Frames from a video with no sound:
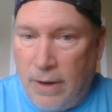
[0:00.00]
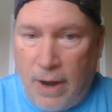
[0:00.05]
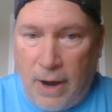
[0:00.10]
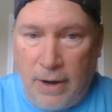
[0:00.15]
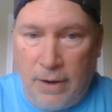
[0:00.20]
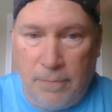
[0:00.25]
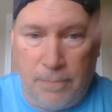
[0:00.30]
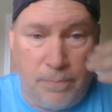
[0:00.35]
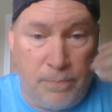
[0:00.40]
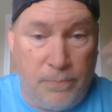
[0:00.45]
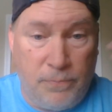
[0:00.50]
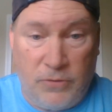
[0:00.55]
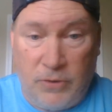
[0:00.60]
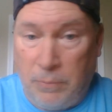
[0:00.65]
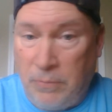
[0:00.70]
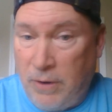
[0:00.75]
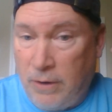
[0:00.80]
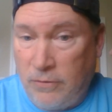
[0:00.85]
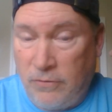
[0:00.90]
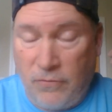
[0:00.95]
I
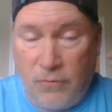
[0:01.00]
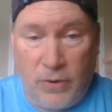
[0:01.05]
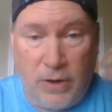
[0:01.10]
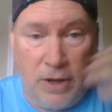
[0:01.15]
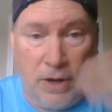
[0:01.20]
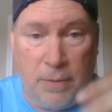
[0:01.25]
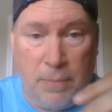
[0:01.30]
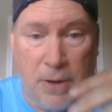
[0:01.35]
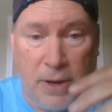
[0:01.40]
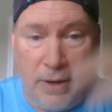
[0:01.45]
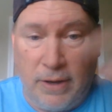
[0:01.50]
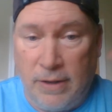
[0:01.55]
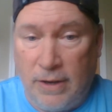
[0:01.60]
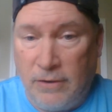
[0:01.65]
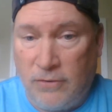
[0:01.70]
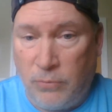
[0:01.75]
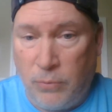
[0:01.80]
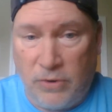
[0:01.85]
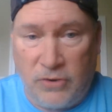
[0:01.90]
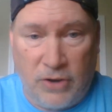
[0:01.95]
sometimes forget about, and they
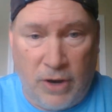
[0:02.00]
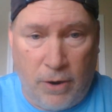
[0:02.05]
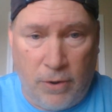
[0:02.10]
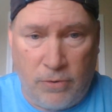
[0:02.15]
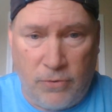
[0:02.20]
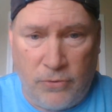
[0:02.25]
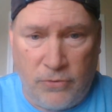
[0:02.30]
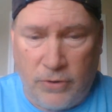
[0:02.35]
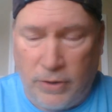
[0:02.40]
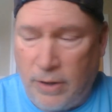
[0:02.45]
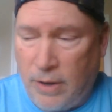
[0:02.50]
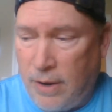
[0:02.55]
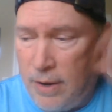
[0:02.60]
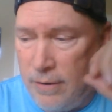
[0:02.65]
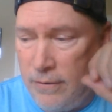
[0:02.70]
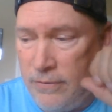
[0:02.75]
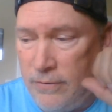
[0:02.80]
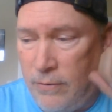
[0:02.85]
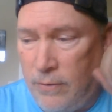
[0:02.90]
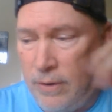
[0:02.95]
switch characters a
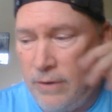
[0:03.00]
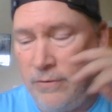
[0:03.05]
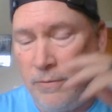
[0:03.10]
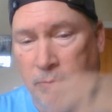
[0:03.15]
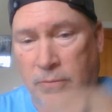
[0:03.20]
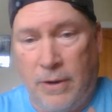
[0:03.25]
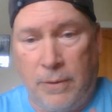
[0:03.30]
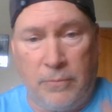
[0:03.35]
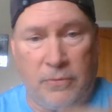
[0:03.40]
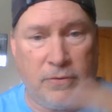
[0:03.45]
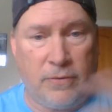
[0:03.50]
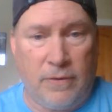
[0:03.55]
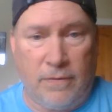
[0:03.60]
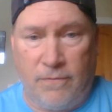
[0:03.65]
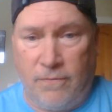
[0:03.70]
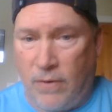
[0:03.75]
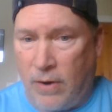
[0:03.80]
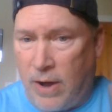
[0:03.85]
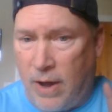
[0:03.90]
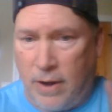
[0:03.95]
lot, so I sometimes
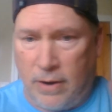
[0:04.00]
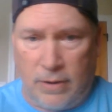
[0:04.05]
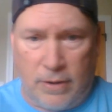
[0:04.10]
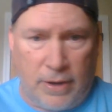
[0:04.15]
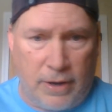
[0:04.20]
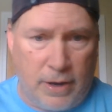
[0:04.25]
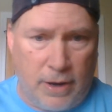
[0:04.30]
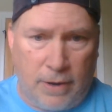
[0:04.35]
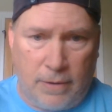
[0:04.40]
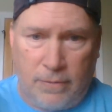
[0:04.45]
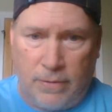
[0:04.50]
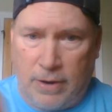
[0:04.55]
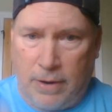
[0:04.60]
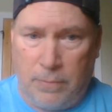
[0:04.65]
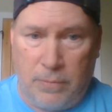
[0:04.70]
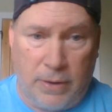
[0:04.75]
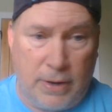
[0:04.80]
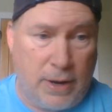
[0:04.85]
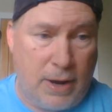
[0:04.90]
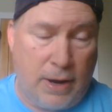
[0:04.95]
forgot. Like
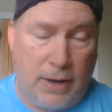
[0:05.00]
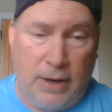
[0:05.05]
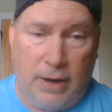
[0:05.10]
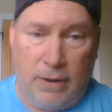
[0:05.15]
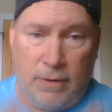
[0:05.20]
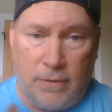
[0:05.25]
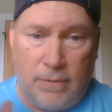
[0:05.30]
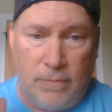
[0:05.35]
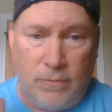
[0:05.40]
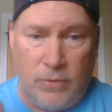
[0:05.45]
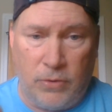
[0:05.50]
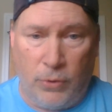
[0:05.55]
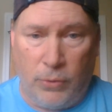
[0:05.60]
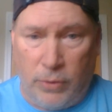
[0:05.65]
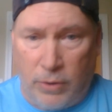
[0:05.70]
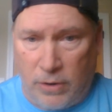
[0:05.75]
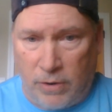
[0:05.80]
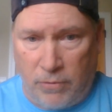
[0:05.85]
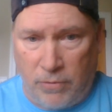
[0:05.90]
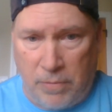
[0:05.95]
I'm like I cannot no
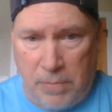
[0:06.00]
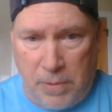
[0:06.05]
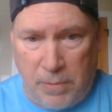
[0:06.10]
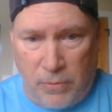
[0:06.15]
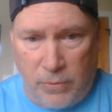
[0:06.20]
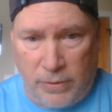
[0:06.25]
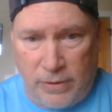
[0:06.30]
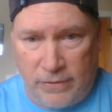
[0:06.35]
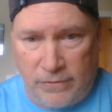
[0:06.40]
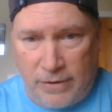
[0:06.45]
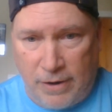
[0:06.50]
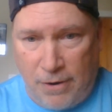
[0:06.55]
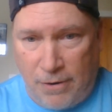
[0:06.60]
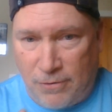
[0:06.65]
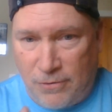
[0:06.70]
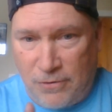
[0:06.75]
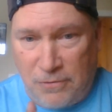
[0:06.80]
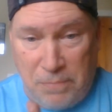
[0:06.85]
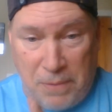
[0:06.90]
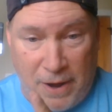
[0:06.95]
longer remember what this
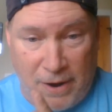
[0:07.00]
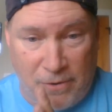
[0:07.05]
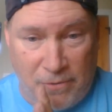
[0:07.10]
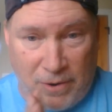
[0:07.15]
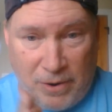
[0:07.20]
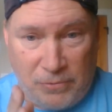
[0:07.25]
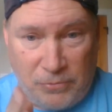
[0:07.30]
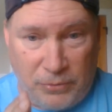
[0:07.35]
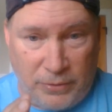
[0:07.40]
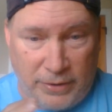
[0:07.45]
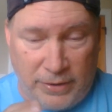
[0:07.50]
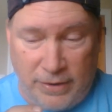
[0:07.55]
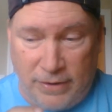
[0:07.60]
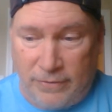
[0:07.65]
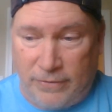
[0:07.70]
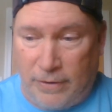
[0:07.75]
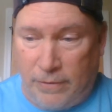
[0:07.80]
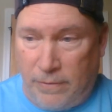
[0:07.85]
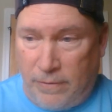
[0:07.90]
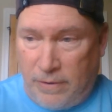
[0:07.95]
character's background really
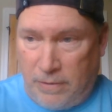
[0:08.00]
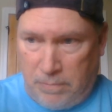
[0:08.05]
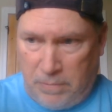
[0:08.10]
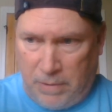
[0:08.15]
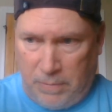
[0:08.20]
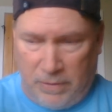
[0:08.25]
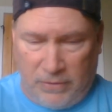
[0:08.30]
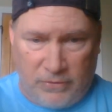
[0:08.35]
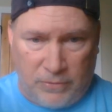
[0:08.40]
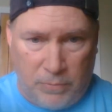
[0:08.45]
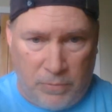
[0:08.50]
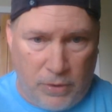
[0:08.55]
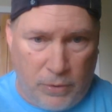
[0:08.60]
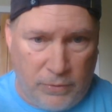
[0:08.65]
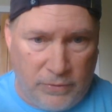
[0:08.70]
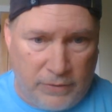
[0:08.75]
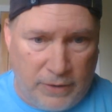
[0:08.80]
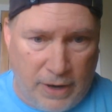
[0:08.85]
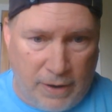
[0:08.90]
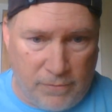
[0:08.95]
is, other than maybe some
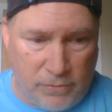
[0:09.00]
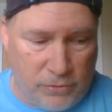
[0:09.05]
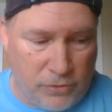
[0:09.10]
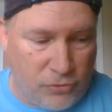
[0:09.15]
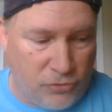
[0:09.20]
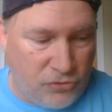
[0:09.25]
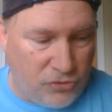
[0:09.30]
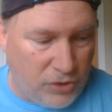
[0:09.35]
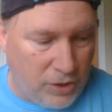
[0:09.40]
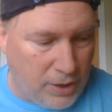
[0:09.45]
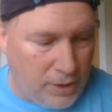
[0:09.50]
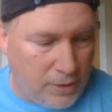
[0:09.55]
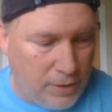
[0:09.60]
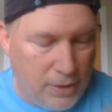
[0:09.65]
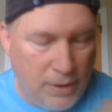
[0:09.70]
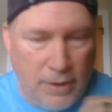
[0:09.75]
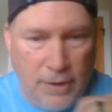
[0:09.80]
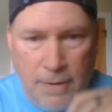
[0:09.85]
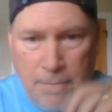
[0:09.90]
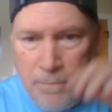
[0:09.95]
notes they have on their sheet,
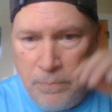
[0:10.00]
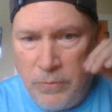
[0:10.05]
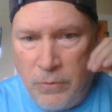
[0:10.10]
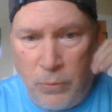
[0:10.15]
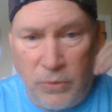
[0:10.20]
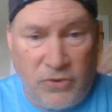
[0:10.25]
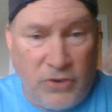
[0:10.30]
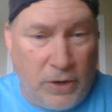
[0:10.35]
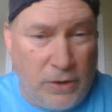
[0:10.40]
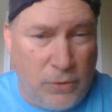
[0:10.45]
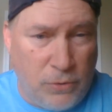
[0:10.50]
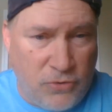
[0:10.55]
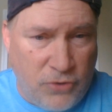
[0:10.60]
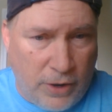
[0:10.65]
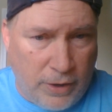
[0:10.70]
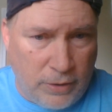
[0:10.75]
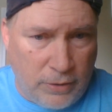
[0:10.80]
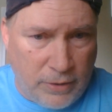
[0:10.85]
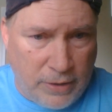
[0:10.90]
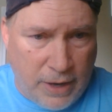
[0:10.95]
which I do
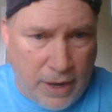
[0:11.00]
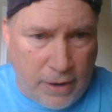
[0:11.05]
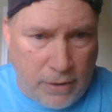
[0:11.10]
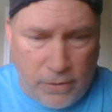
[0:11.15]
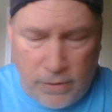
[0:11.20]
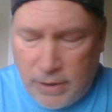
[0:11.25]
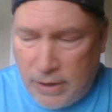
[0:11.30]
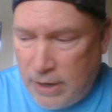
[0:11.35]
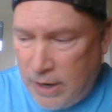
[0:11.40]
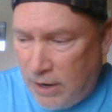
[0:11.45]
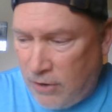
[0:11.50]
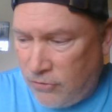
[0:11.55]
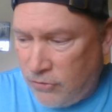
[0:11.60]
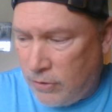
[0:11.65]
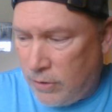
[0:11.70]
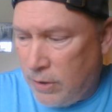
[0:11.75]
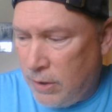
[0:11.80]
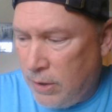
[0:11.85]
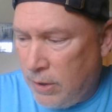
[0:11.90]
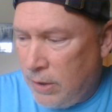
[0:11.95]
try to look at on
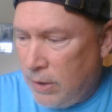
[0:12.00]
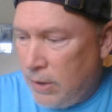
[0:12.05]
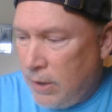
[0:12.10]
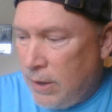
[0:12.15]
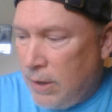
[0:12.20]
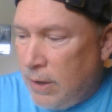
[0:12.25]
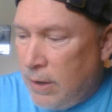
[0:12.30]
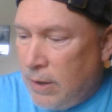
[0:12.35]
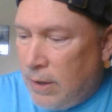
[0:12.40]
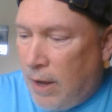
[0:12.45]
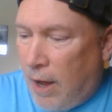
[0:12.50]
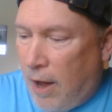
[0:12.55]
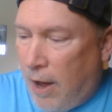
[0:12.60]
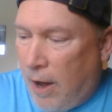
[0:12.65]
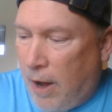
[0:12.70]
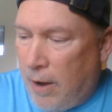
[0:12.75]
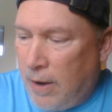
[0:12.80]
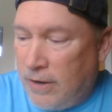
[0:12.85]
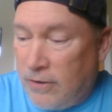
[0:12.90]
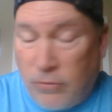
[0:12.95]
occasion.
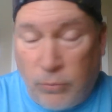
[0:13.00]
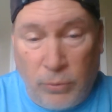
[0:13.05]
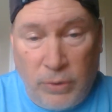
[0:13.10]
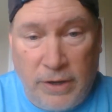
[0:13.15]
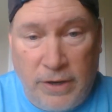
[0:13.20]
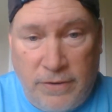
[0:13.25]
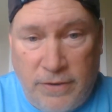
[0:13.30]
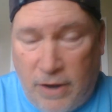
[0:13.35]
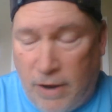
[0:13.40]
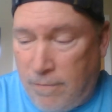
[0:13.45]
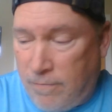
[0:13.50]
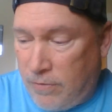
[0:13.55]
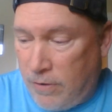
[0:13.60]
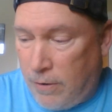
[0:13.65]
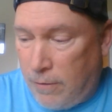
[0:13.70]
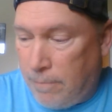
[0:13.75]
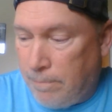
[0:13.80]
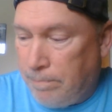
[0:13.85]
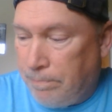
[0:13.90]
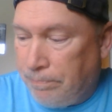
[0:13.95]
It's really tough
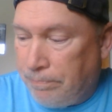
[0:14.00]
though,